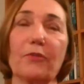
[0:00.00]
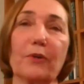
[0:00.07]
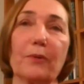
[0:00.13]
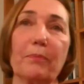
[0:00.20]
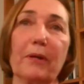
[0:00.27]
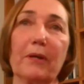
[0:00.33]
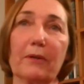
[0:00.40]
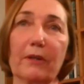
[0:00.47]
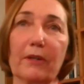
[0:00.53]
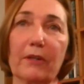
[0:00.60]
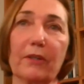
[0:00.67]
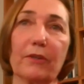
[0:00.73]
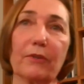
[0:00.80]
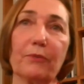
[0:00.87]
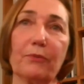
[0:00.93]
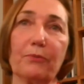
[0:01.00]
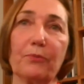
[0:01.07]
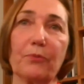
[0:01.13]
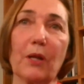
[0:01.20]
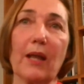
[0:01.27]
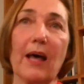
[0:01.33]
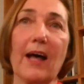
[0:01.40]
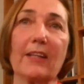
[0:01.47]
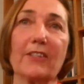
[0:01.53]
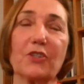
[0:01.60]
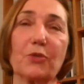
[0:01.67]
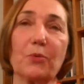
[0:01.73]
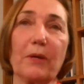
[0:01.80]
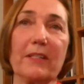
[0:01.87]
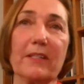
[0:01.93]
over a period of the
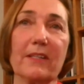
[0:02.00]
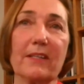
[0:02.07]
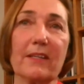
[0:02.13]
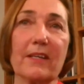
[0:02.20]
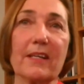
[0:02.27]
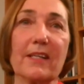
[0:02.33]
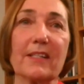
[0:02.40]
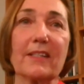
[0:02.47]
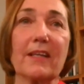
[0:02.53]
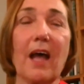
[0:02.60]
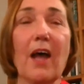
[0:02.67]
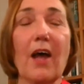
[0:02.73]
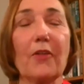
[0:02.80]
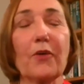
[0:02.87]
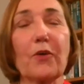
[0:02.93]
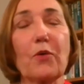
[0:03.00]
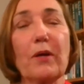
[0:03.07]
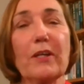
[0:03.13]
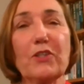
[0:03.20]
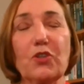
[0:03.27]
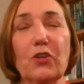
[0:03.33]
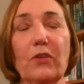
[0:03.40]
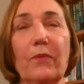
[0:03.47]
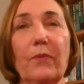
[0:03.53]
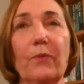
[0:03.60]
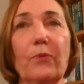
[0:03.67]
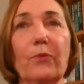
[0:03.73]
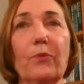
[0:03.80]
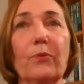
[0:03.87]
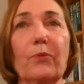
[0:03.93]
last 20 years, the
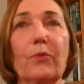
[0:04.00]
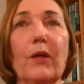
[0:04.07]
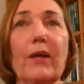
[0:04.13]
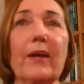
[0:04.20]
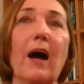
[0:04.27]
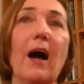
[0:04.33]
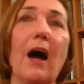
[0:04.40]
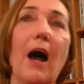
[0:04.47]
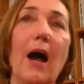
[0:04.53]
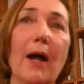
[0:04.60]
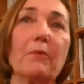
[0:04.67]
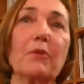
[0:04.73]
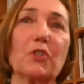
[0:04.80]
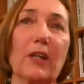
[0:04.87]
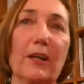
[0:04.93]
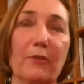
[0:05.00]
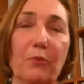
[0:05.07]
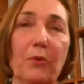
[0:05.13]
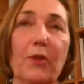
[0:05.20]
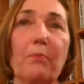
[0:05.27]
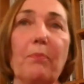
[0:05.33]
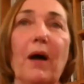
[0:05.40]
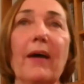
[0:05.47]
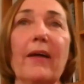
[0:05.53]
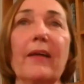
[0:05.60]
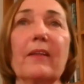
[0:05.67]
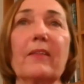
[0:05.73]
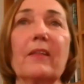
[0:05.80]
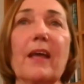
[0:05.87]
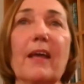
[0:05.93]
question that I was left with by
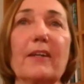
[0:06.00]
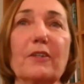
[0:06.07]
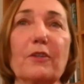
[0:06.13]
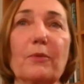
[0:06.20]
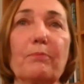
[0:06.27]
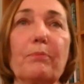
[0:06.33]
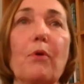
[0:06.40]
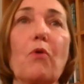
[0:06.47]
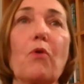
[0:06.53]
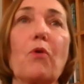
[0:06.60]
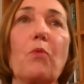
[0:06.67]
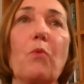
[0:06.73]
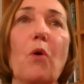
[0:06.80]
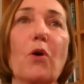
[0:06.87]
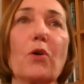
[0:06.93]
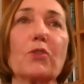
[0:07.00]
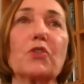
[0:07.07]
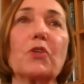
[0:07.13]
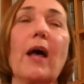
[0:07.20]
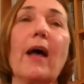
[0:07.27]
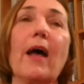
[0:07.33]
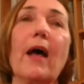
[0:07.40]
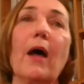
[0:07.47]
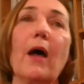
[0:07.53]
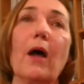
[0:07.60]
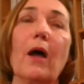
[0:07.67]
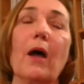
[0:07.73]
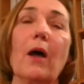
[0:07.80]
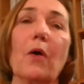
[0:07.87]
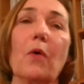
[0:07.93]
the end of the book was
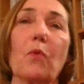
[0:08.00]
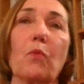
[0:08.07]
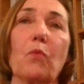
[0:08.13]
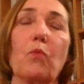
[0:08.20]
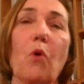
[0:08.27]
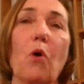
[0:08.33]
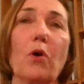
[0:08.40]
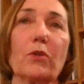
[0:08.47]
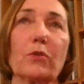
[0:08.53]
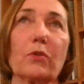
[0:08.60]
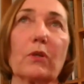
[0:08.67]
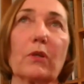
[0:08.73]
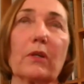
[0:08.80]
what